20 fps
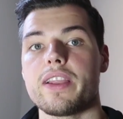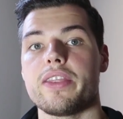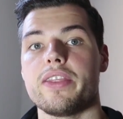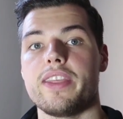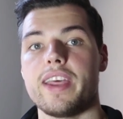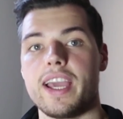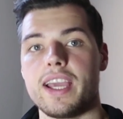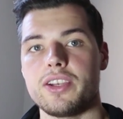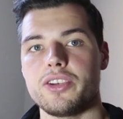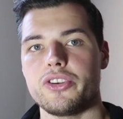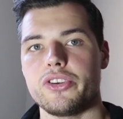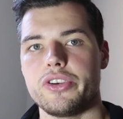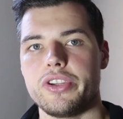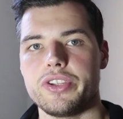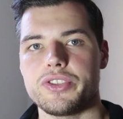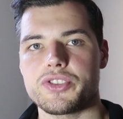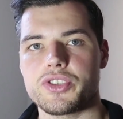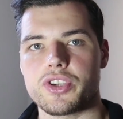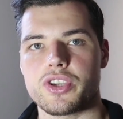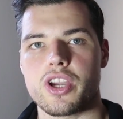then you
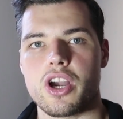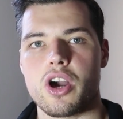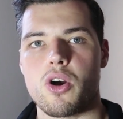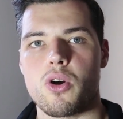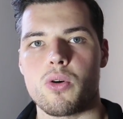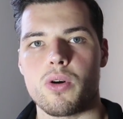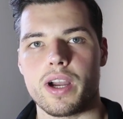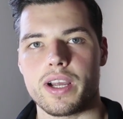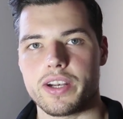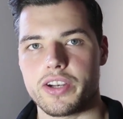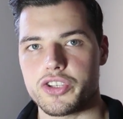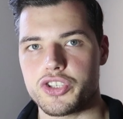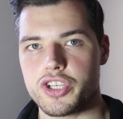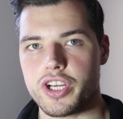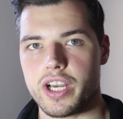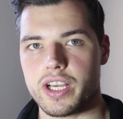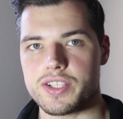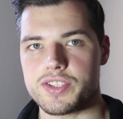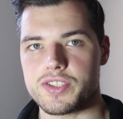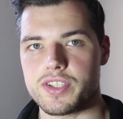need to go and
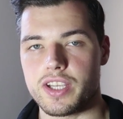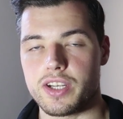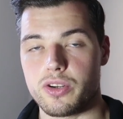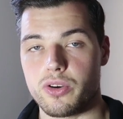adjust